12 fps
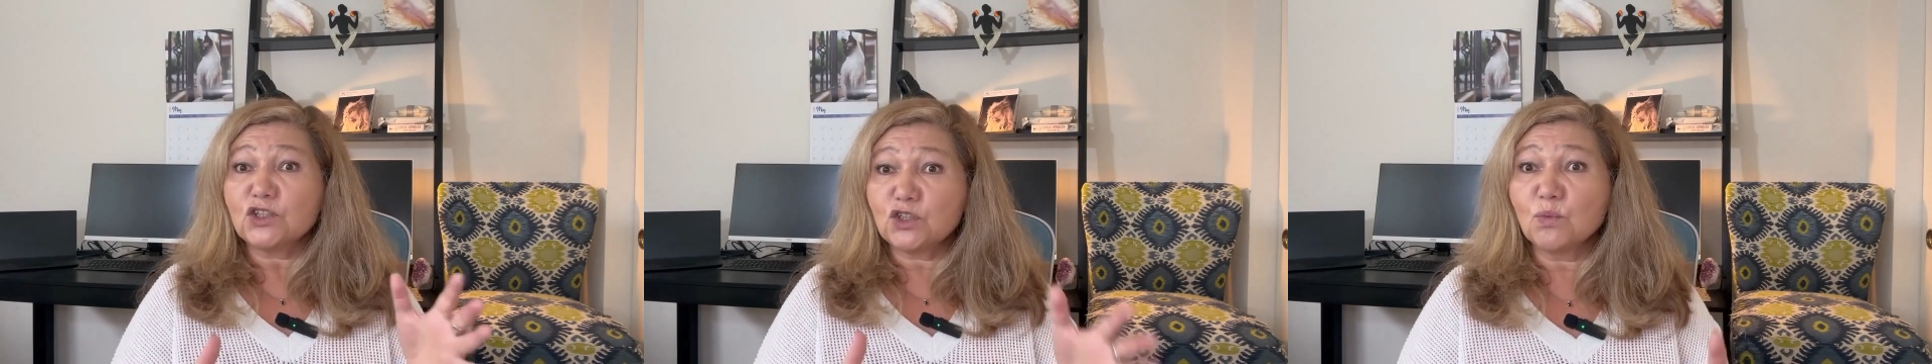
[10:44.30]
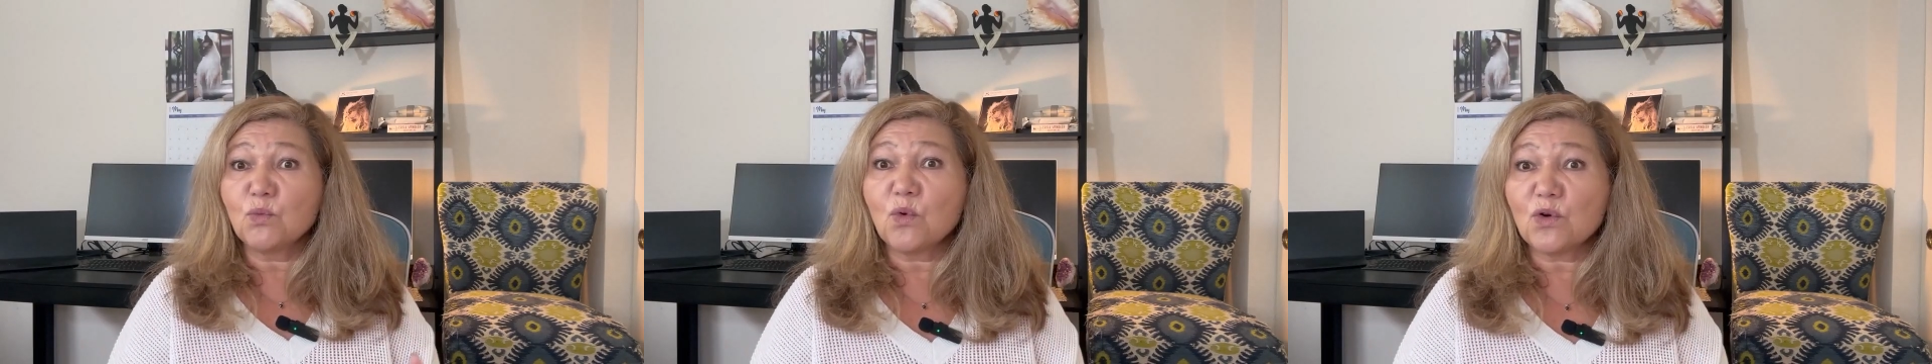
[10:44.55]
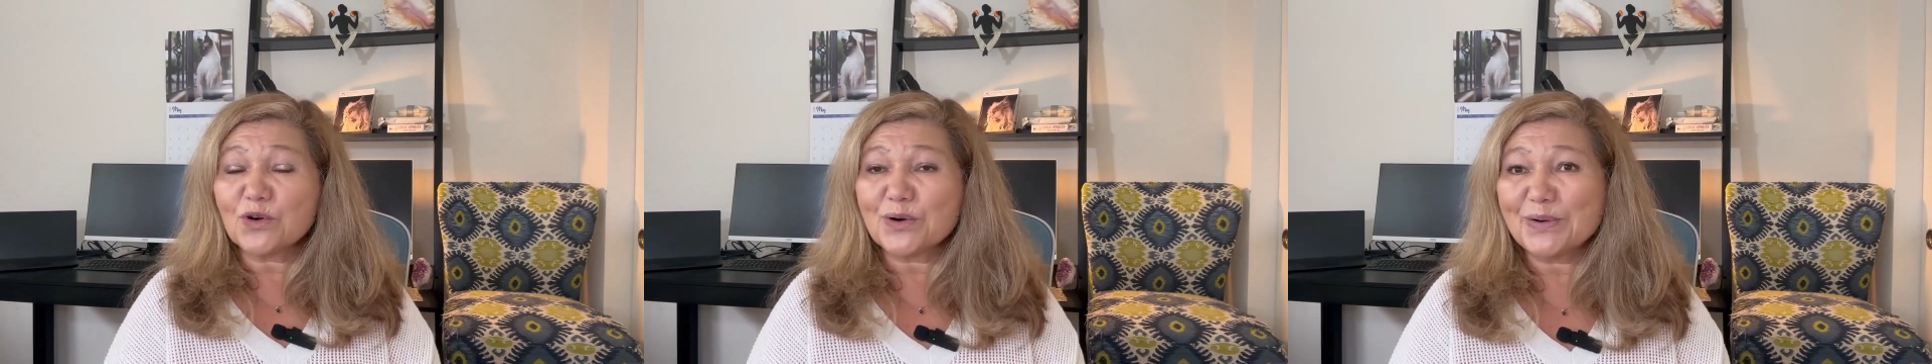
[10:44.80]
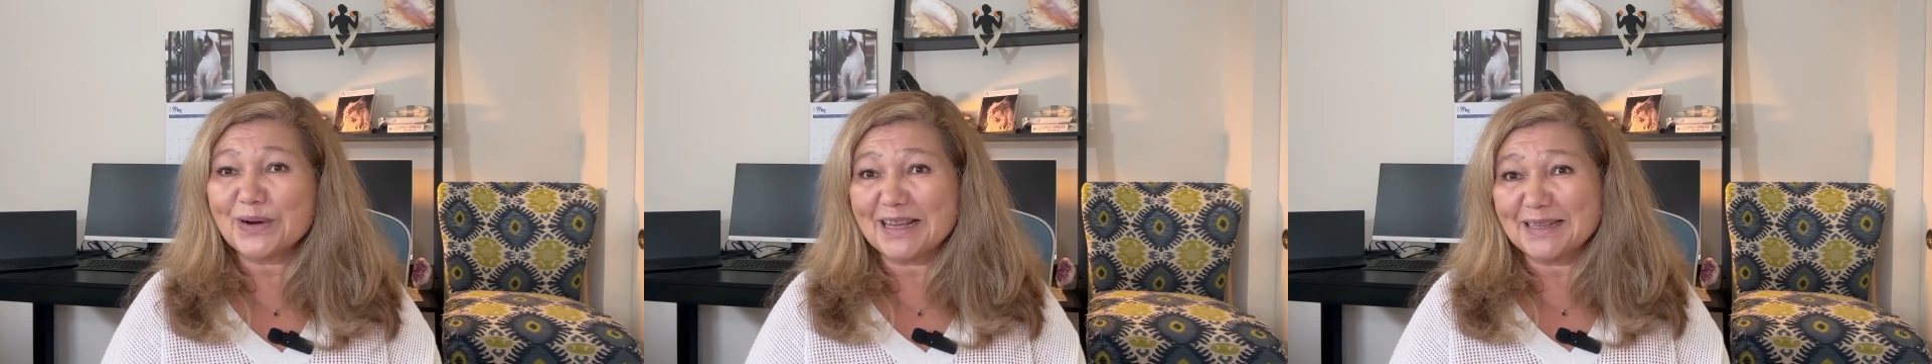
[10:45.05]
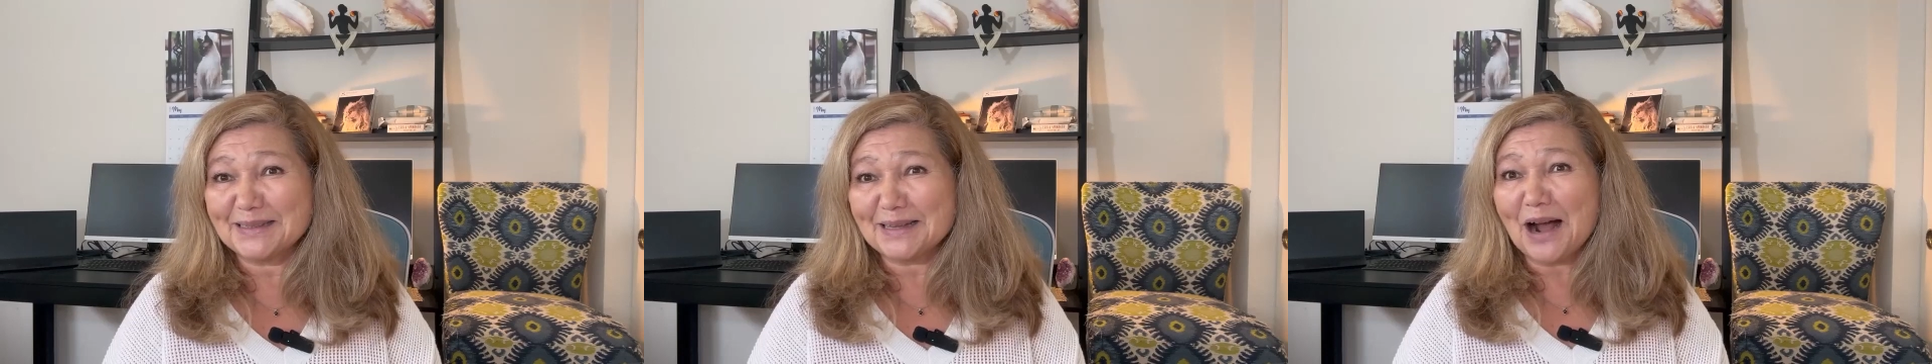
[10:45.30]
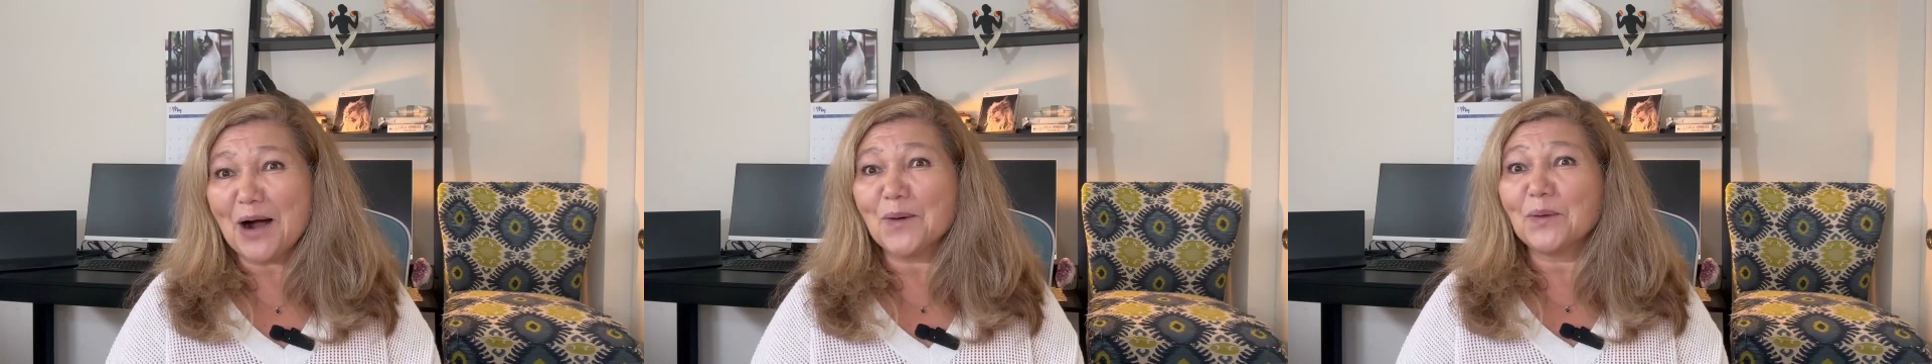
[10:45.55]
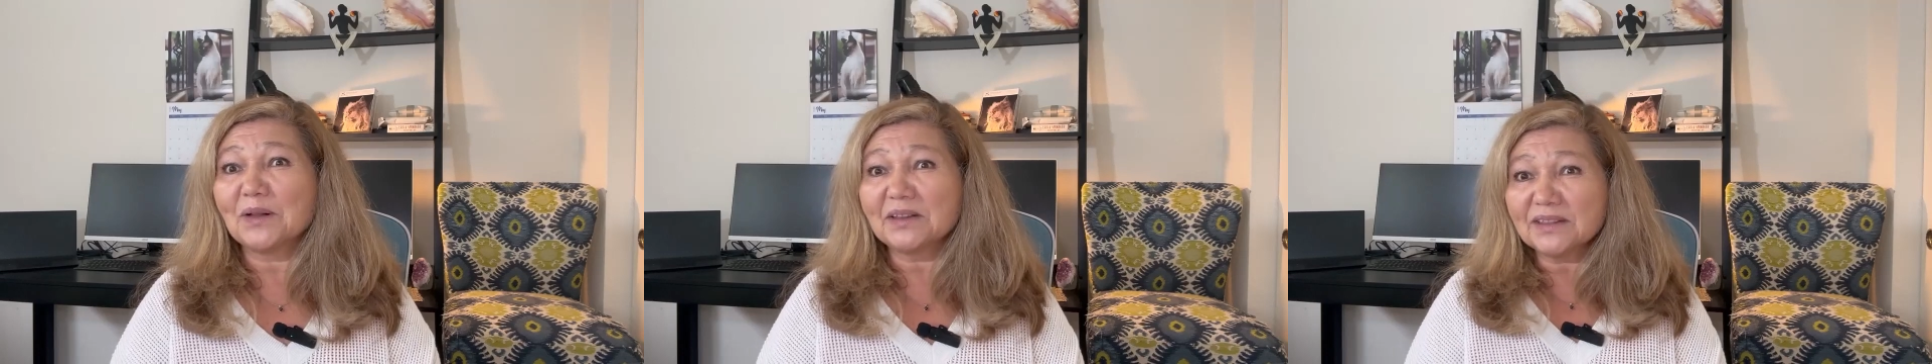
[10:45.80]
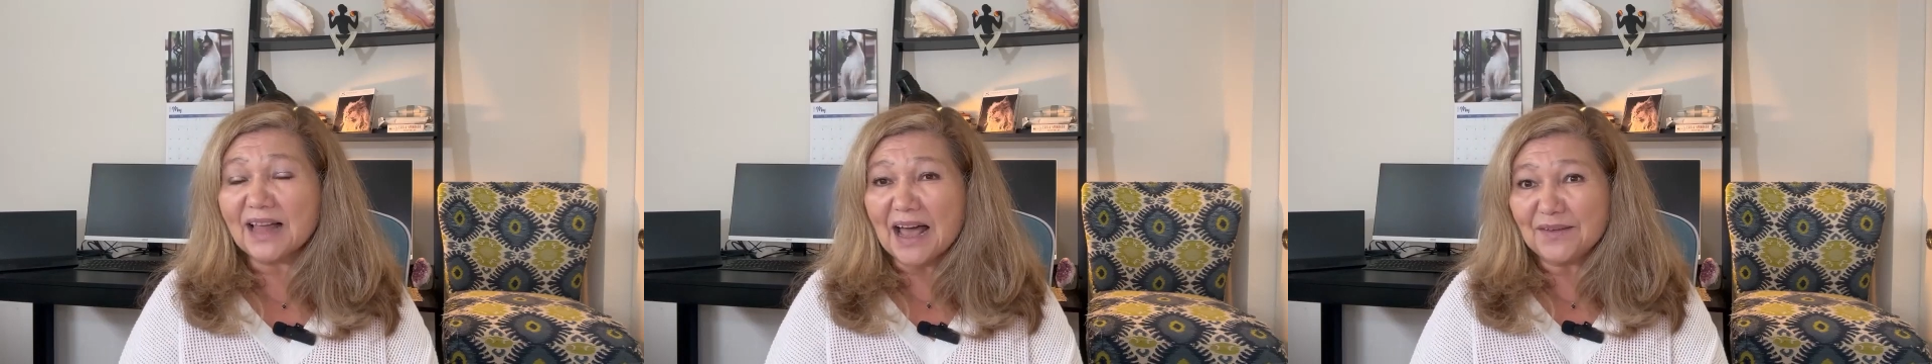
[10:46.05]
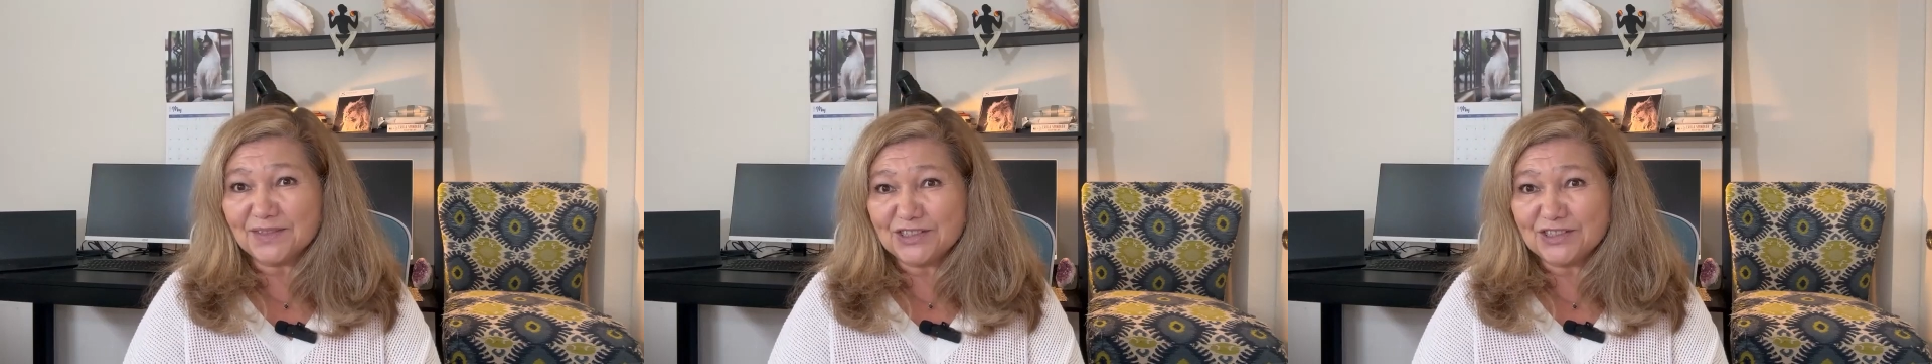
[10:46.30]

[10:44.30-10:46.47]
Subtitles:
tomorrow is our live